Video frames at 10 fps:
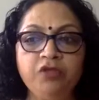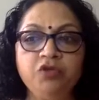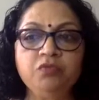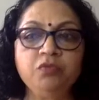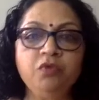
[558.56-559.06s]

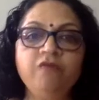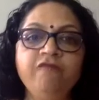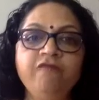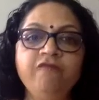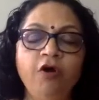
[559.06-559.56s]
to move
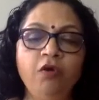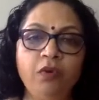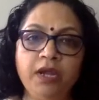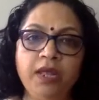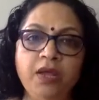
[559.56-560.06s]

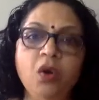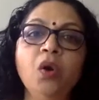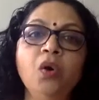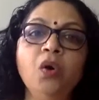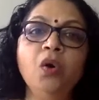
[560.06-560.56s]
forward
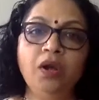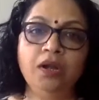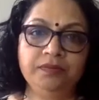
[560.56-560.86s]
whole.